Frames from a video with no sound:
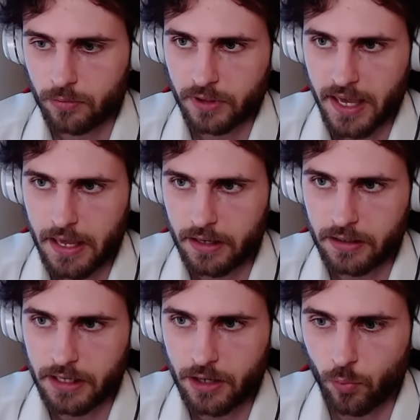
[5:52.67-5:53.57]

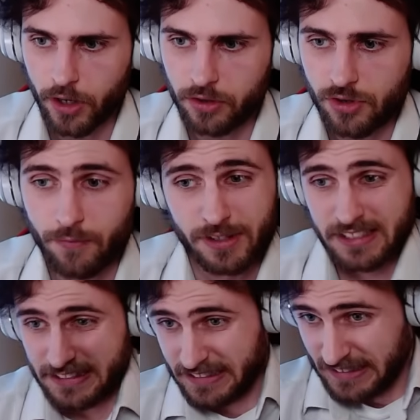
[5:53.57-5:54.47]
Candy,
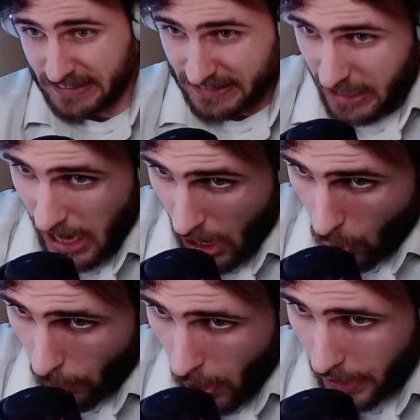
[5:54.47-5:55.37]
Wigglytuff.
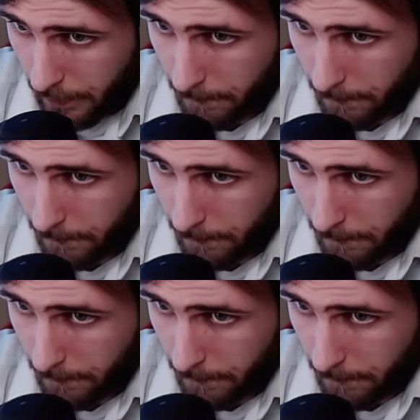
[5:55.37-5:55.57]
Oh boy.